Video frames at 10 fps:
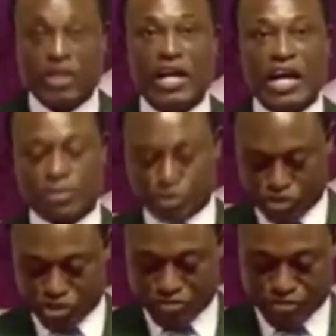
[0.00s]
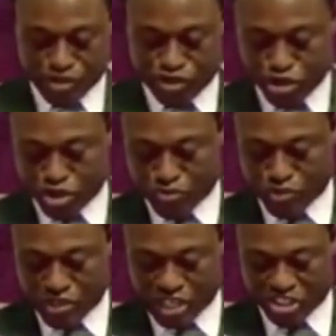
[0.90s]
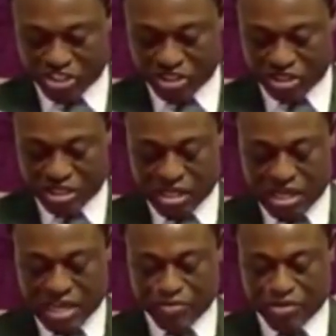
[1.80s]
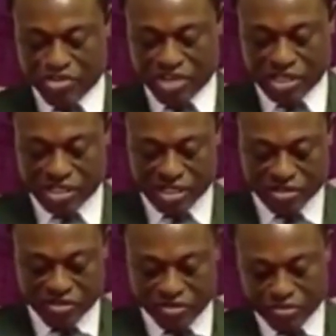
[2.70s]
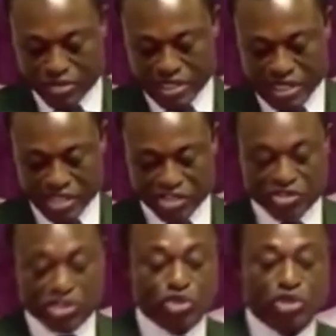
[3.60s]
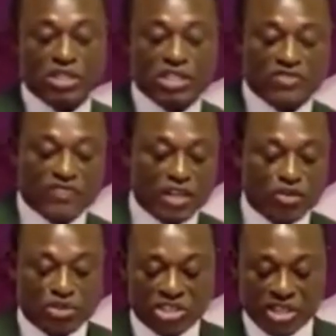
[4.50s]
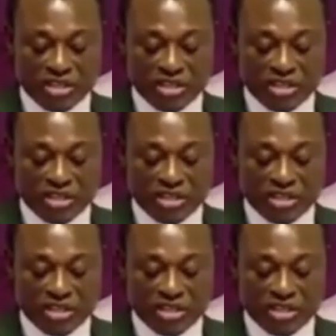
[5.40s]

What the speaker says: upstream petroleum production, and minerals and metals resources value chain.